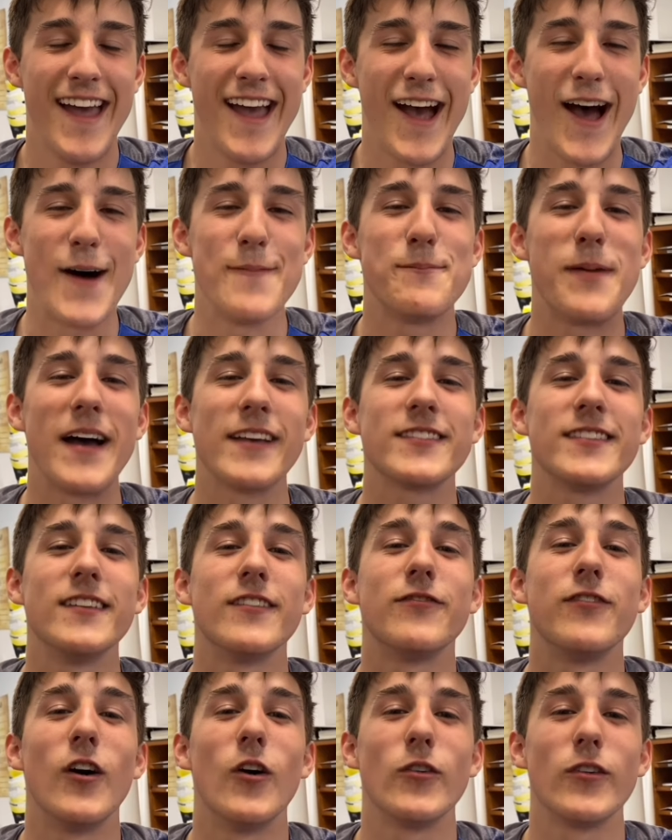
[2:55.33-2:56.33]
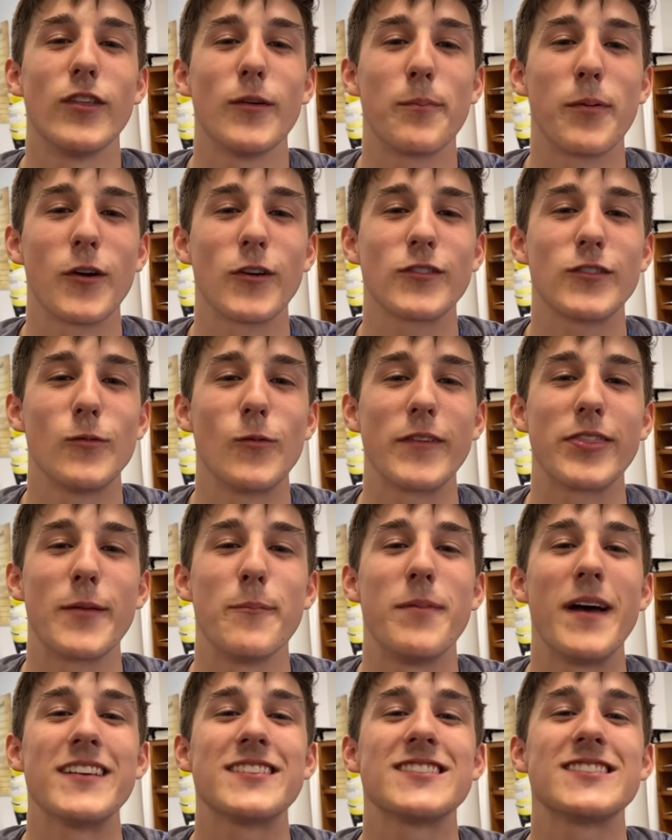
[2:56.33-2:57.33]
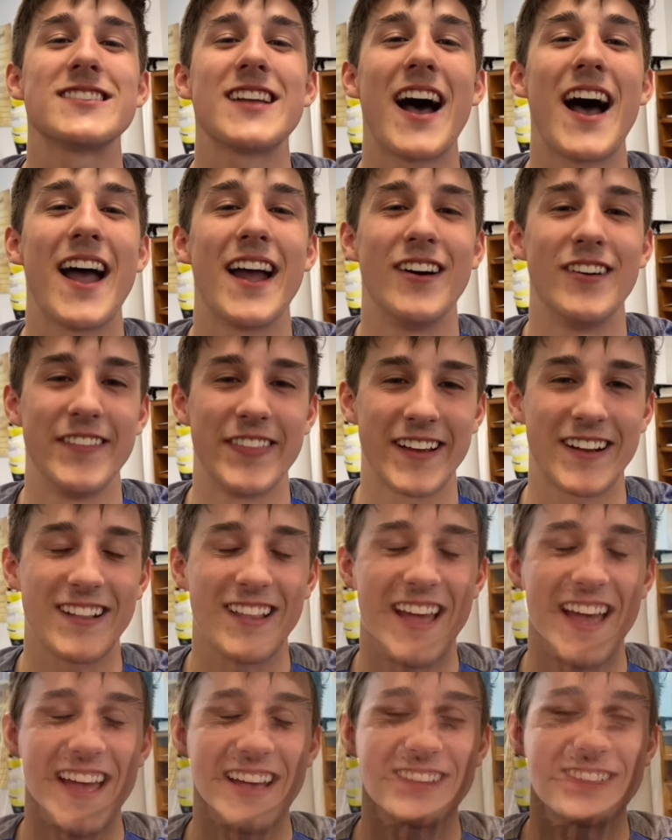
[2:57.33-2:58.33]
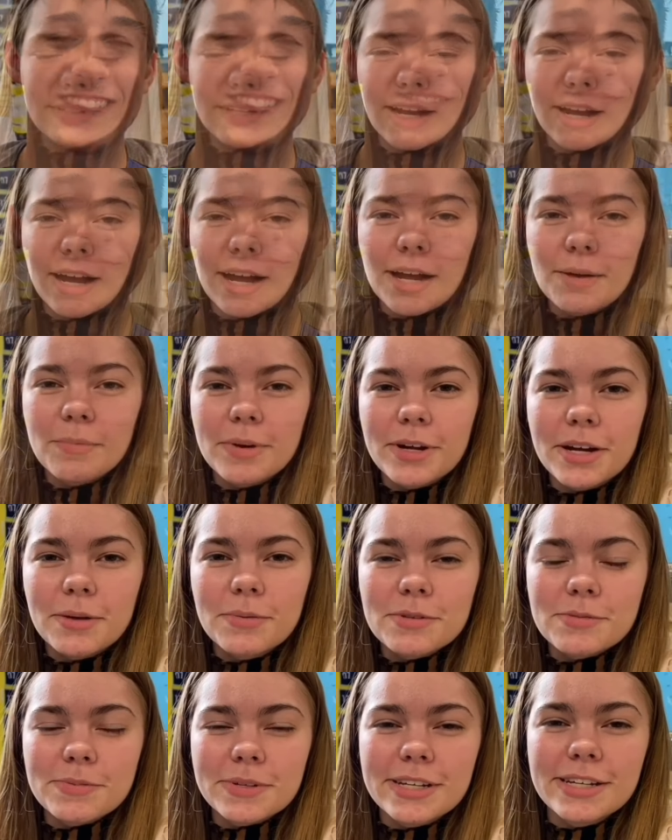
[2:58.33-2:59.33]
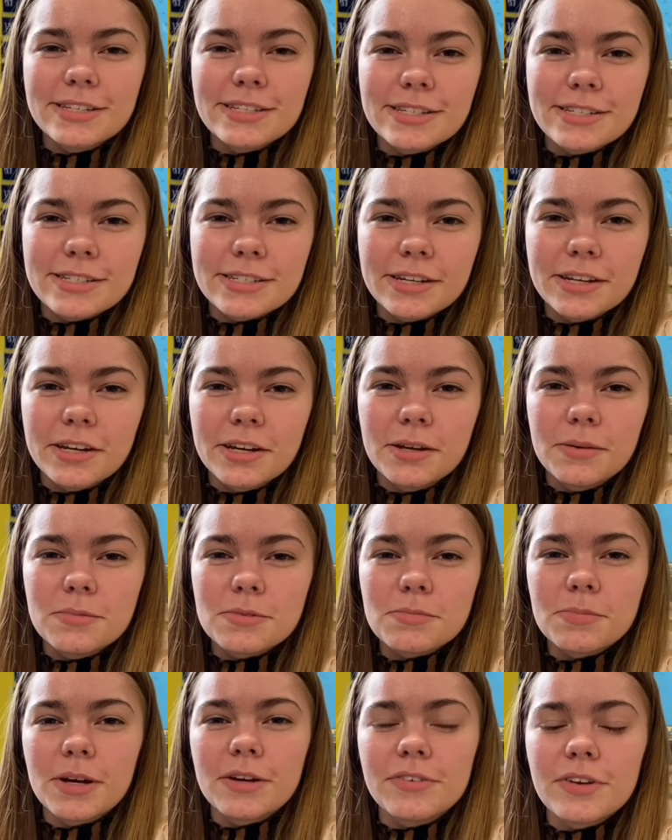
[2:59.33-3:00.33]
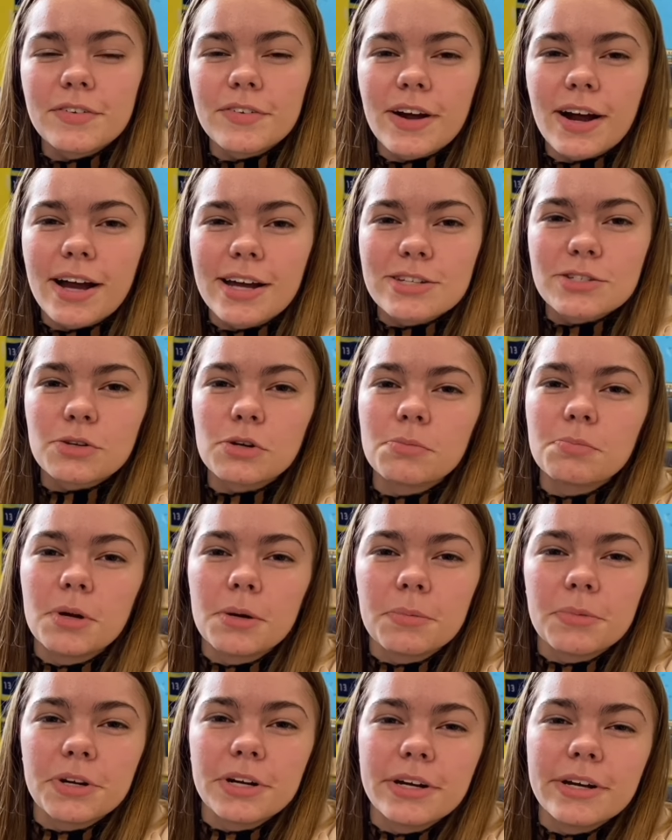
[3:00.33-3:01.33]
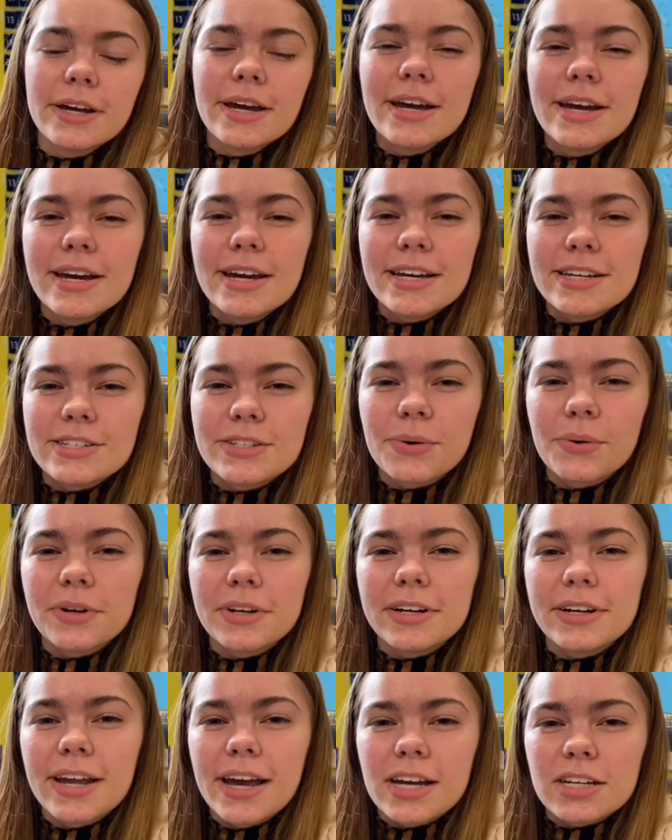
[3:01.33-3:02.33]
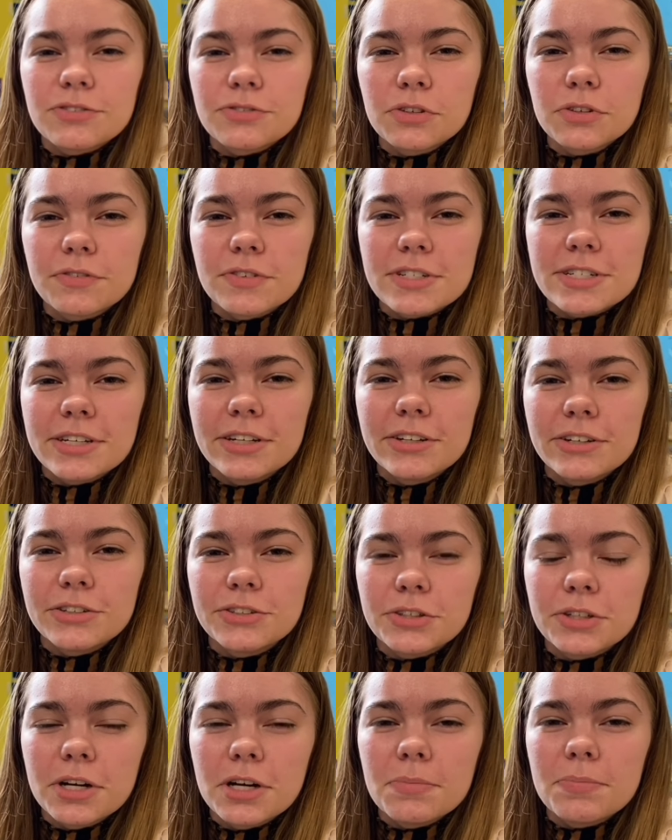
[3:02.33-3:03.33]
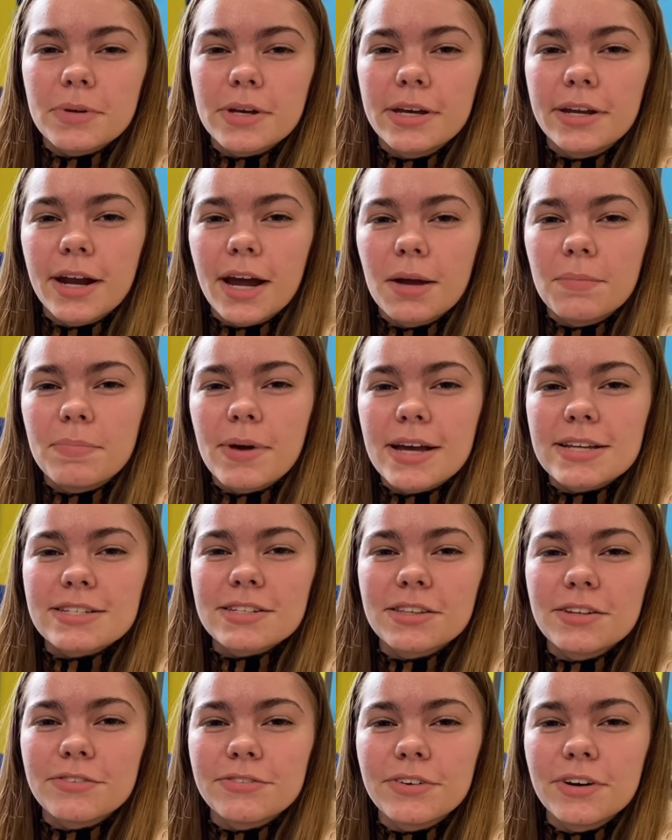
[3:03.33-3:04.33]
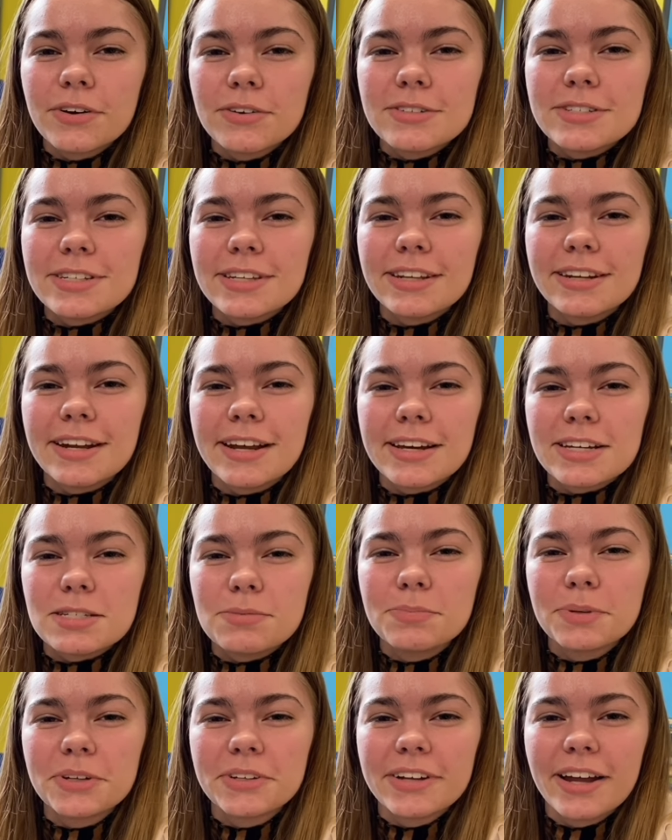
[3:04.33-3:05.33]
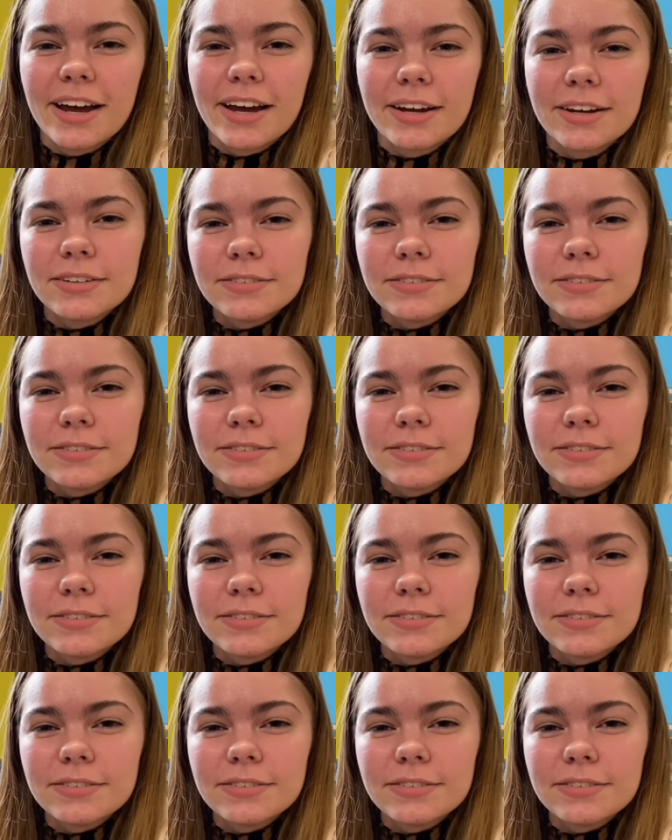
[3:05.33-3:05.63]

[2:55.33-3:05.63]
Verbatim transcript: I'm passing the phone to the person with the best style in the class. Hi, my name is Mackenzie Sims. My favorite high school memory is going to Nashville for senior trip, and I'm passing the phone to the next Bill Nye.